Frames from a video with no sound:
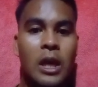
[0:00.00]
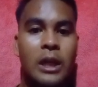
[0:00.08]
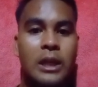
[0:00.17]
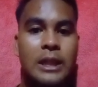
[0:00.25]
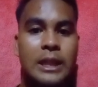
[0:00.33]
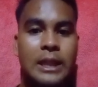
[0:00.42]

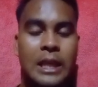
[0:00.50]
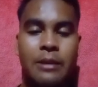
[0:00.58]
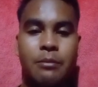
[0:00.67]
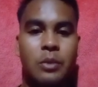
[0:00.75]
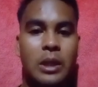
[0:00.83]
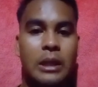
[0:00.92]

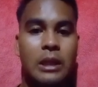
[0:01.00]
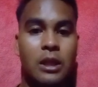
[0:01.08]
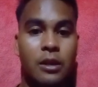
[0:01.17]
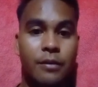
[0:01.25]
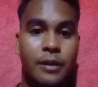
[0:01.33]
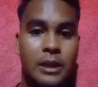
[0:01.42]
conceived in
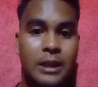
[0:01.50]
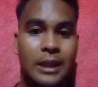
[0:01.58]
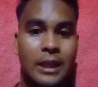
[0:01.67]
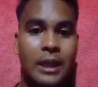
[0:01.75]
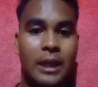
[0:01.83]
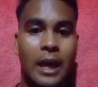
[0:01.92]

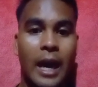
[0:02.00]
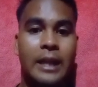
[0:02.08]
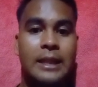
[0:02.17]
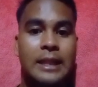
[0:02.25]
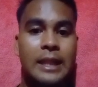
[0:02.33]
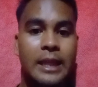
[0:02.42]
liberty
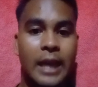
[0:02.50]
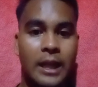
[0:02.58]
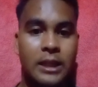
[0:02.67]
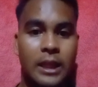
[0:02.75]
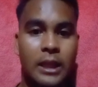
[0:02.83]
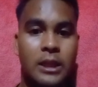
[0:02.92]
and
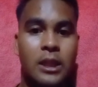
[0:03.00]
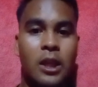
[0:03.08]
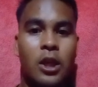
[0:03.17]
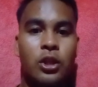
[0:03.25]
dedicated